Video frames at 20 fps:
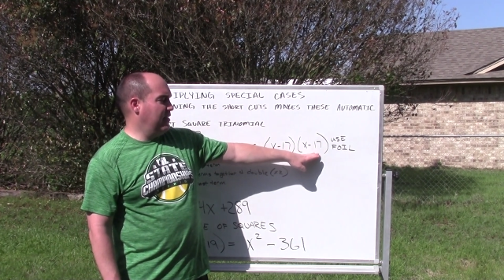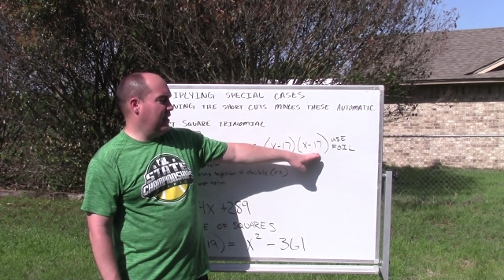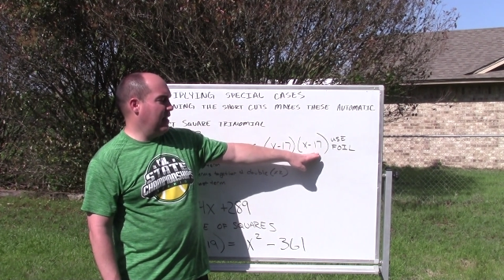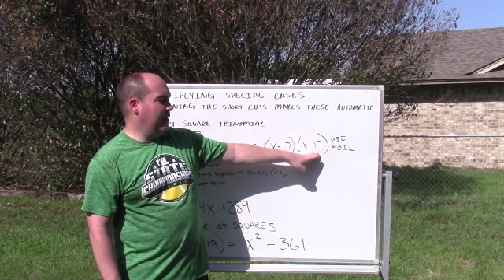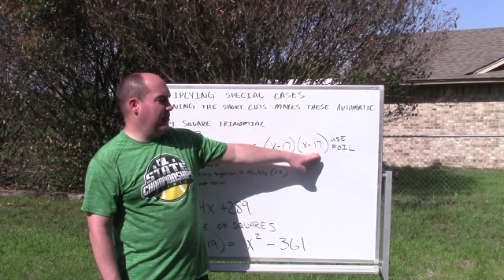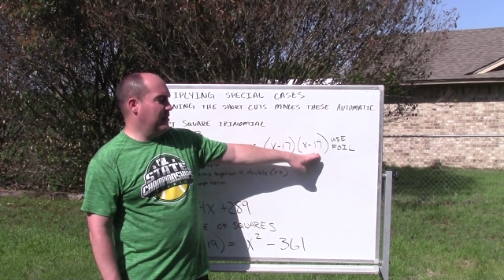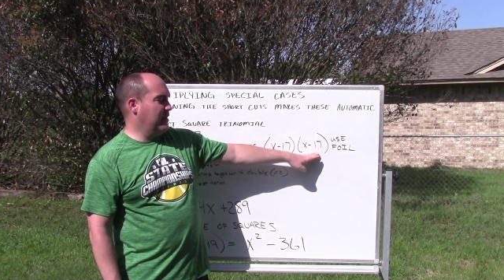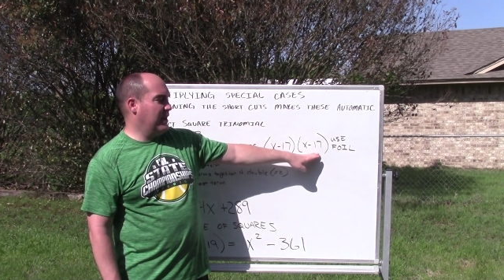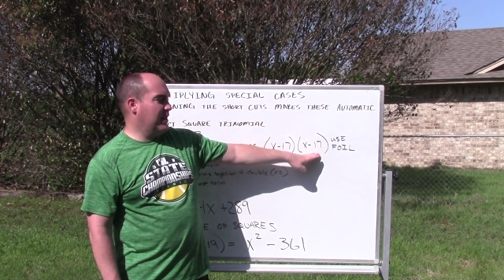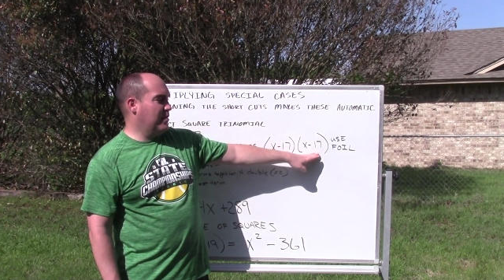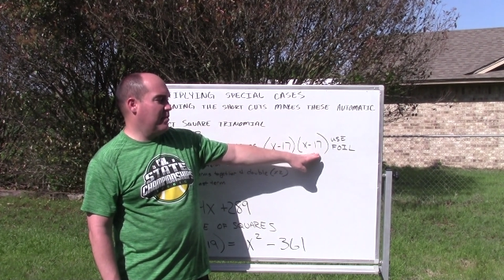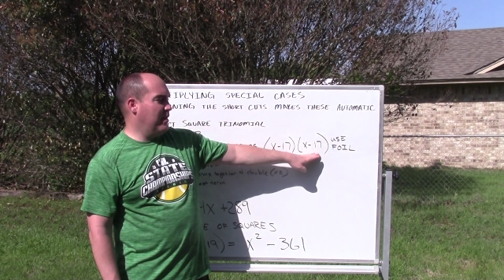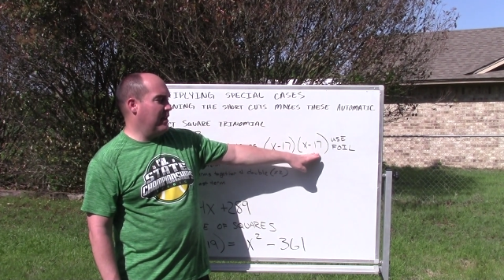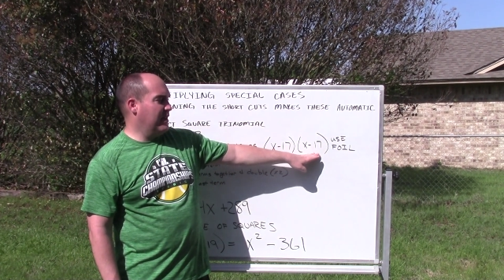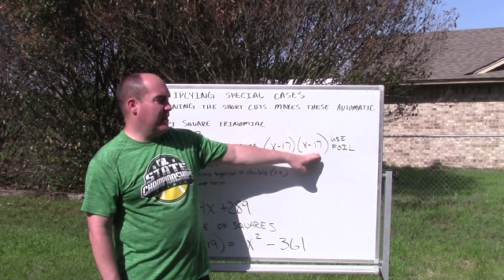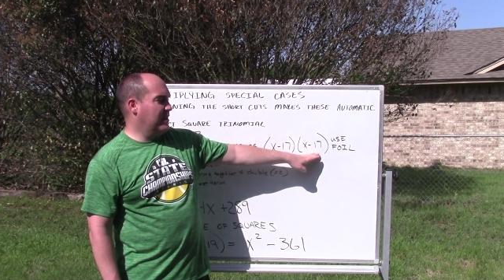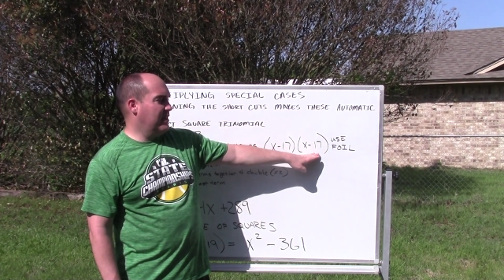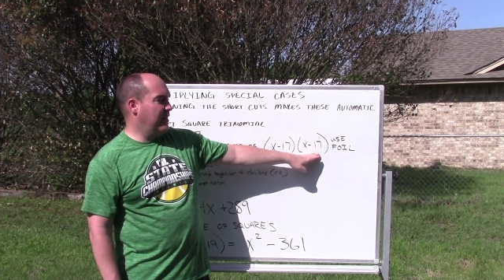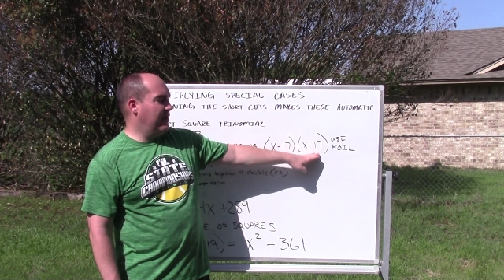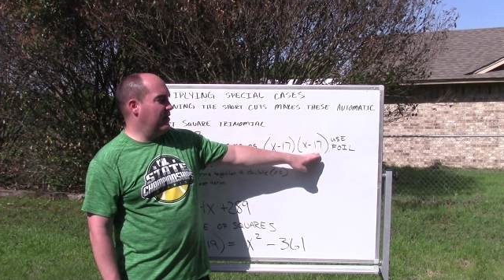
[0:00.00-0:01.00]
times x
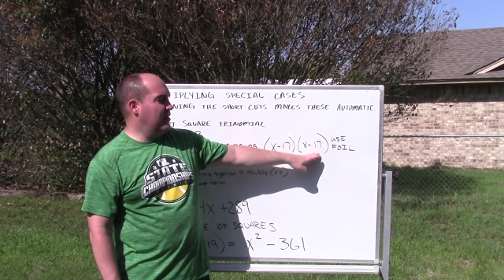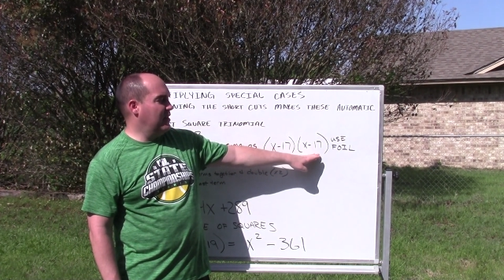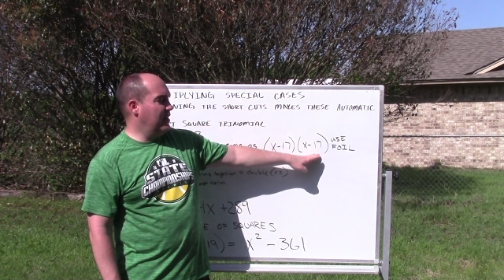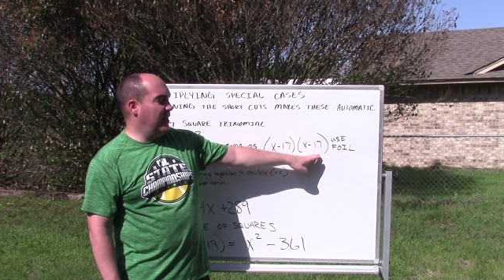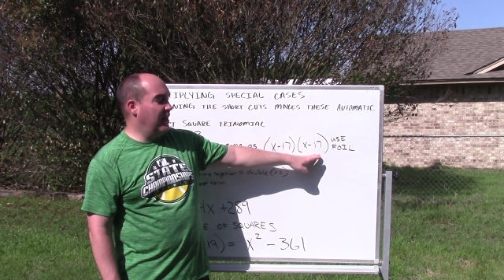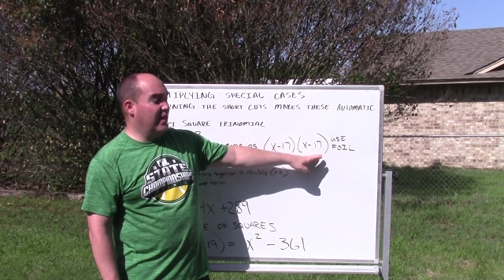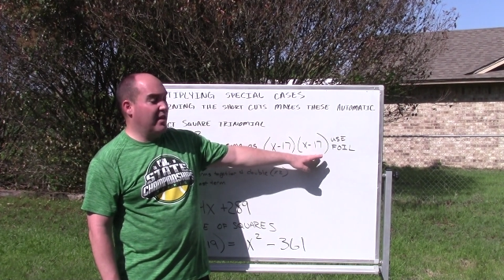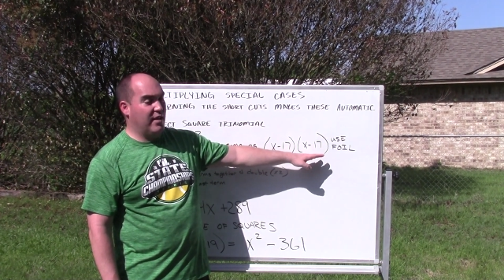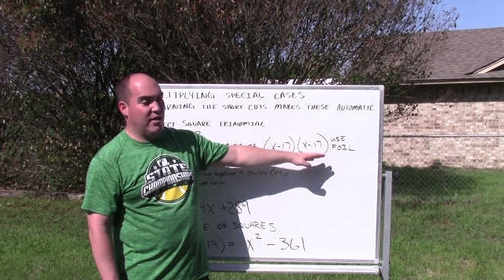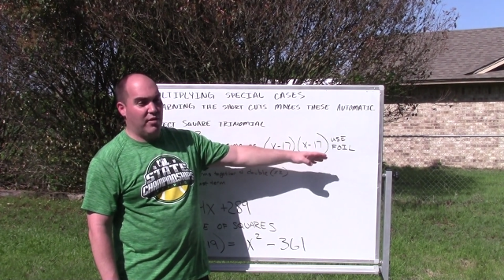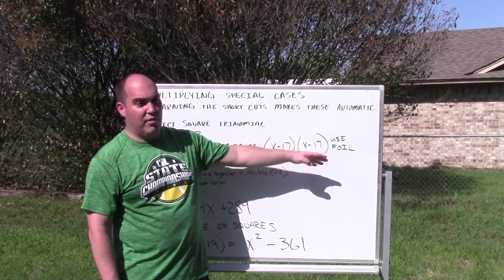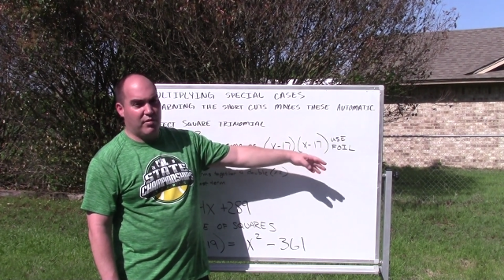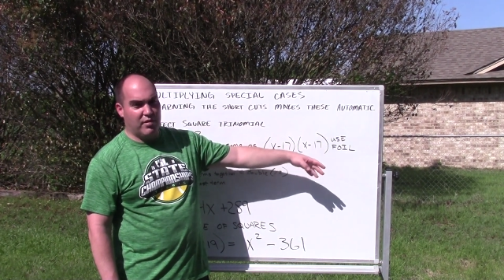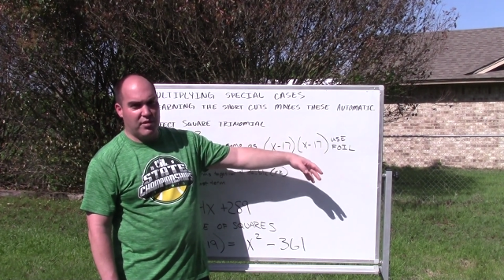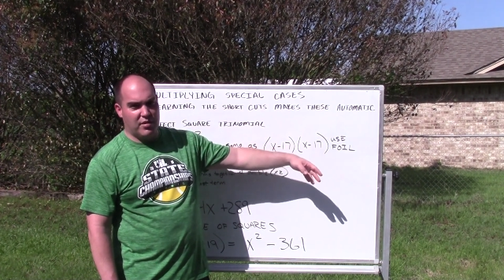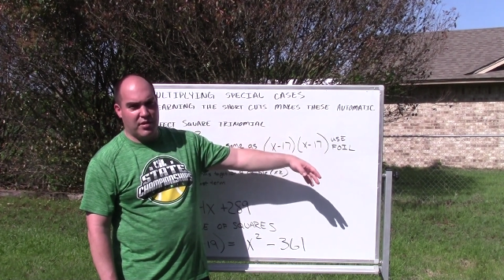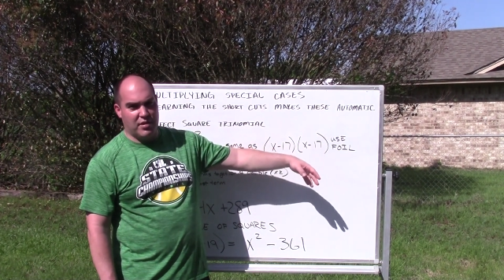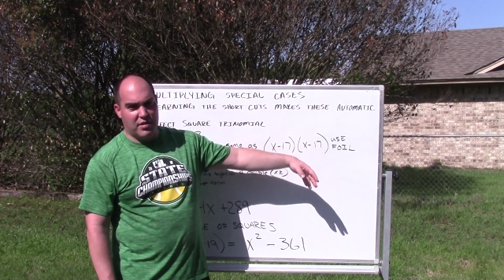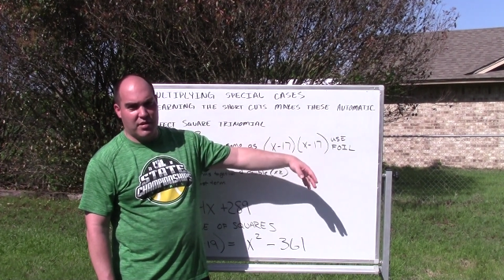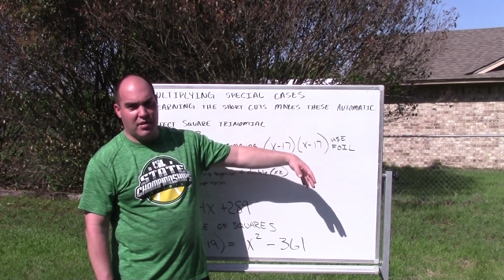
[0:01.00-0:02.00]
minus 17, and you
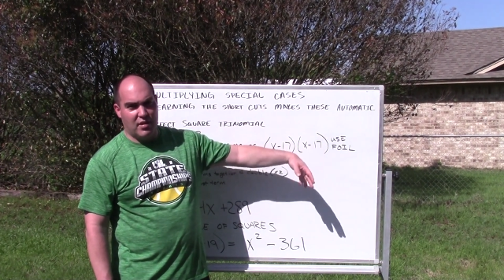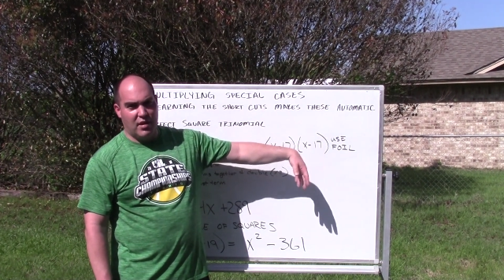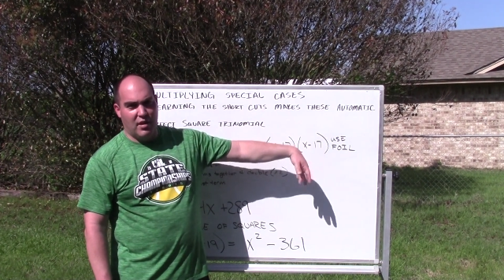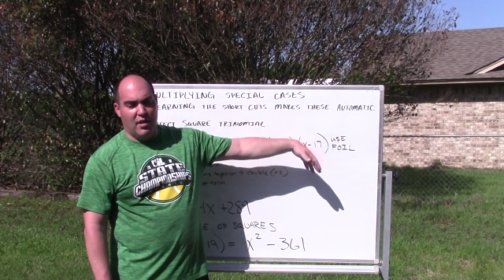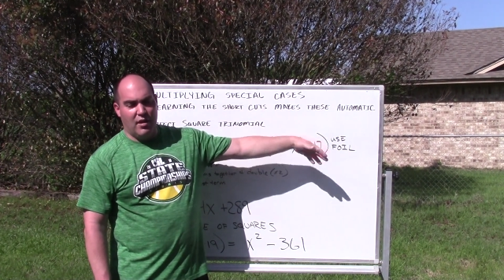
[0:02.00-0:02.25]
can just